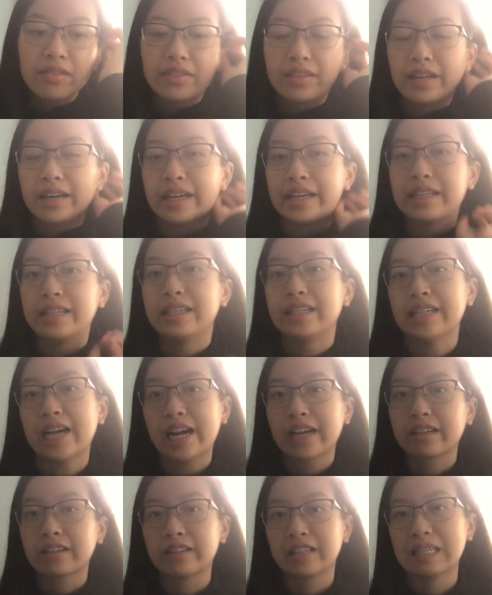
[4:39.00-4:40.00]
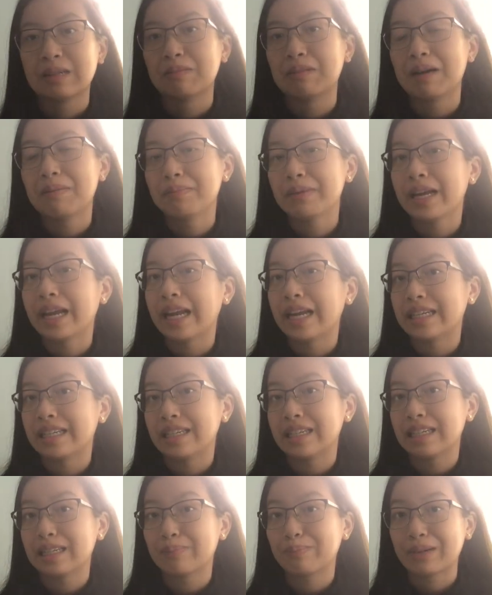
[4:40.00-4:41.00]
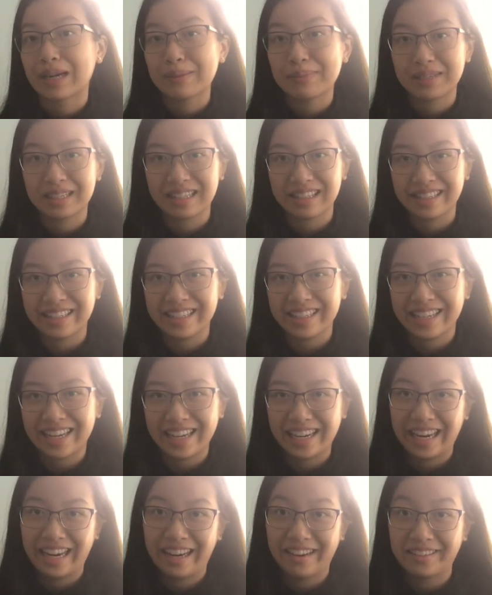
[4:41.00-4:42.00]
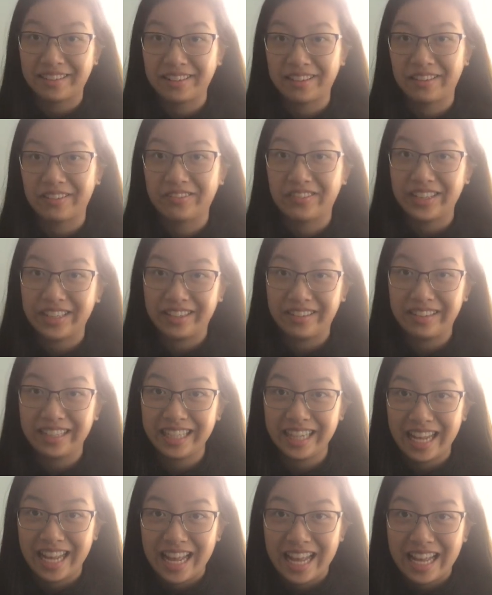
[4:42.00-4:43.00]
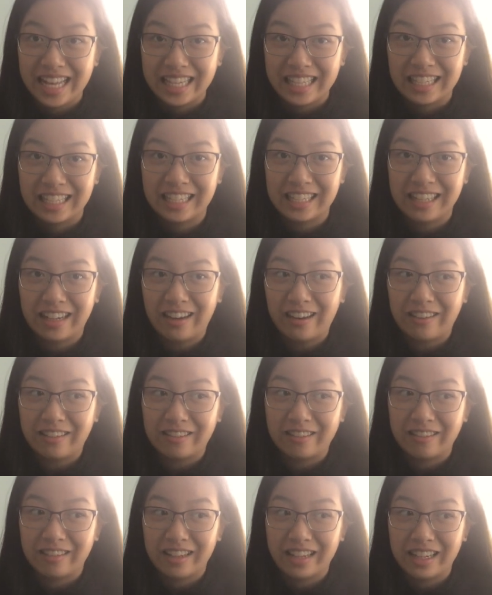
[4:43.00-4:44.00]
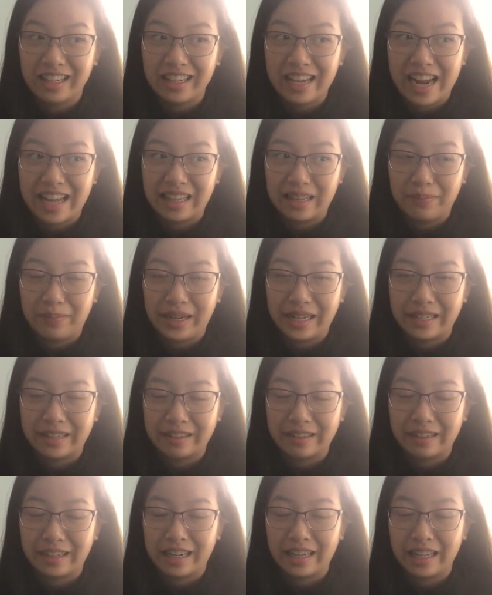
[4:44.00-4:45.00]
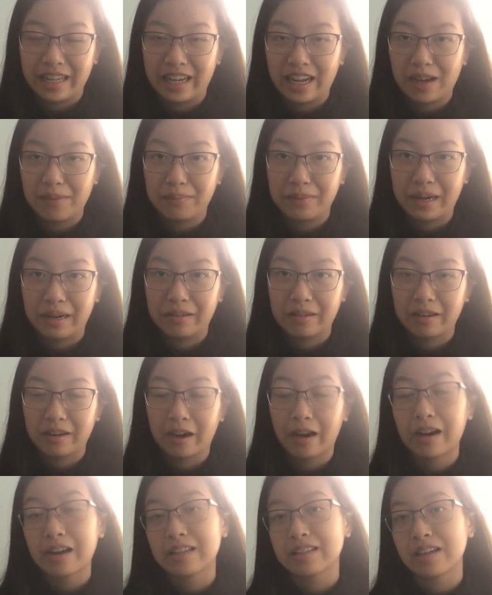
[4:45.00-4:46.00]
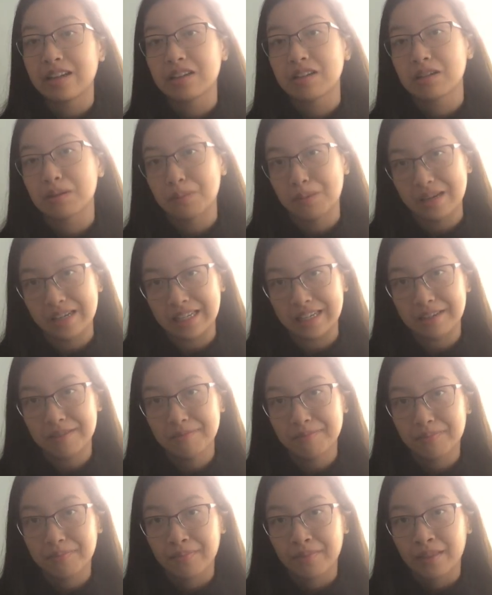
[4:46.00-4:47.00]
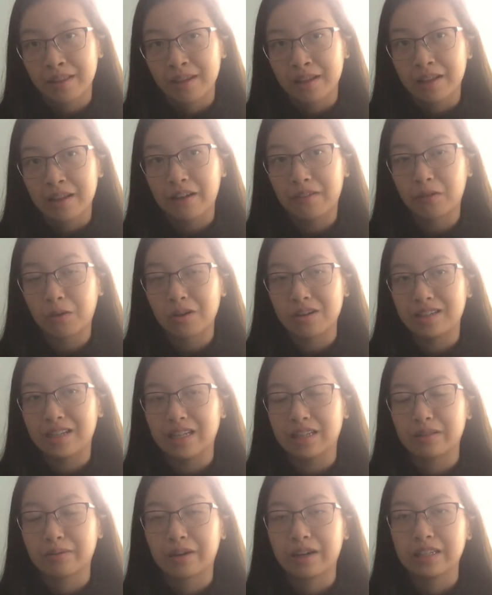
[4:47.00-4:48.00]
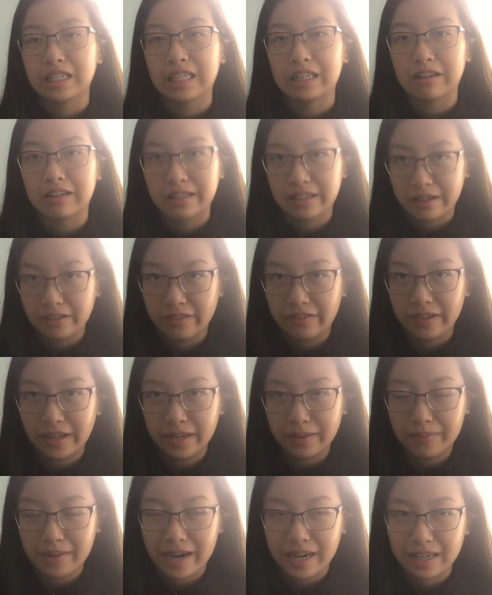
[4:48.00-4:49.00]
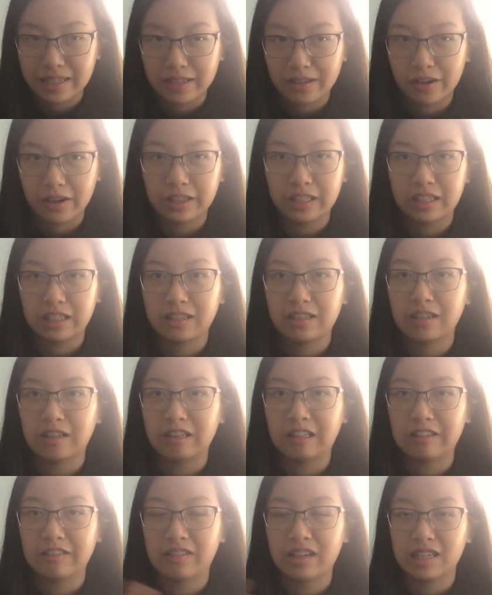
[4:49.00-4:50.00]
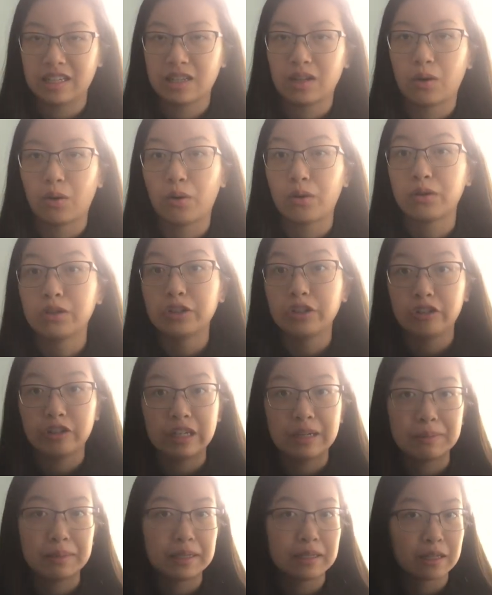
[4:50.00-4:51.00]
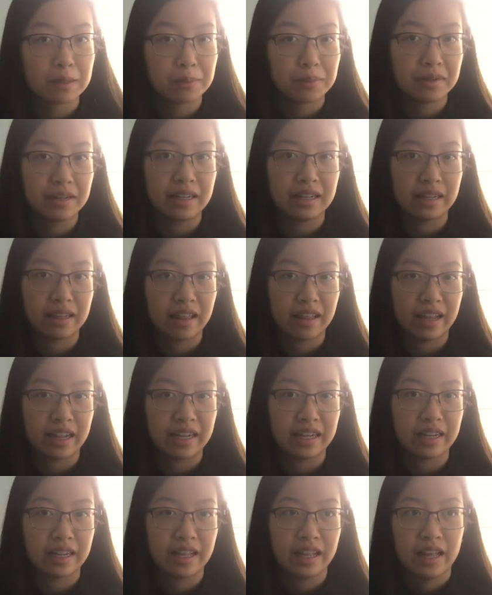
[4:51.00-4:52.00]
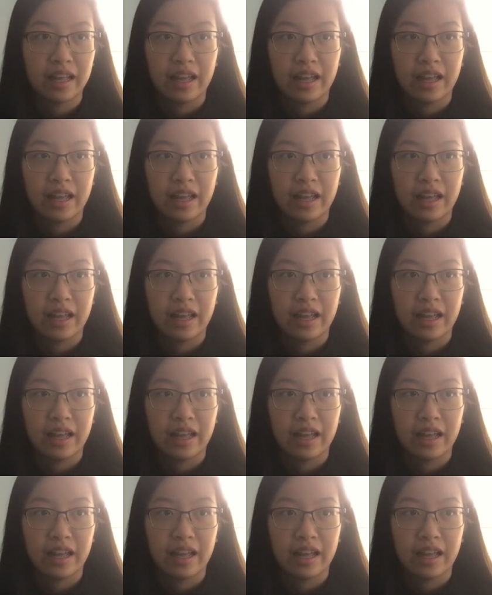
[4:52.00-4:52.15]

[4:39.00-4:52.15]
the jackals jump up and purposely get hair in the food. So yeah, the baker and the cupbearer are sent to prison. Of course, that's where Joseph and Max are. Joseph does the whole dream interpreting thing.